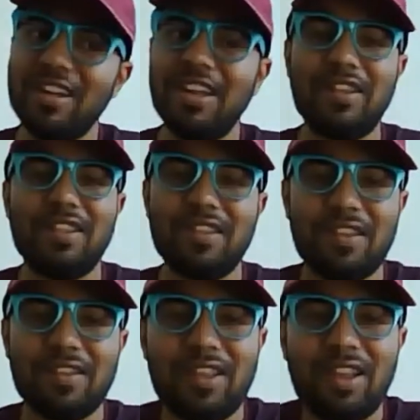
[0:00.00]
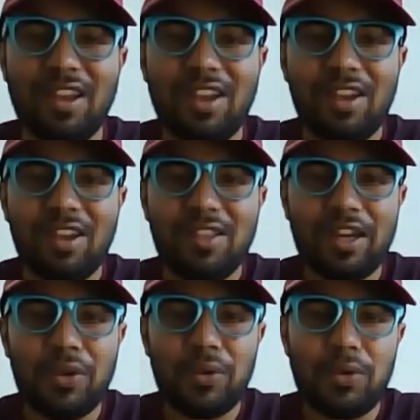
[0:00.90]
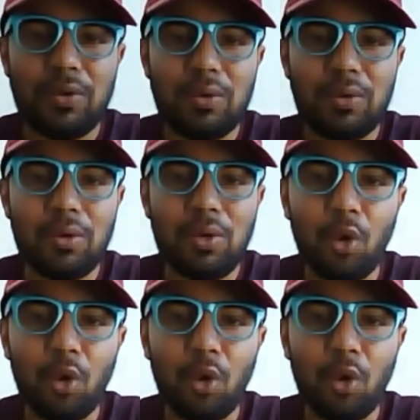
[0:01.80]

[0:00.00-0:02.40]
distances that used to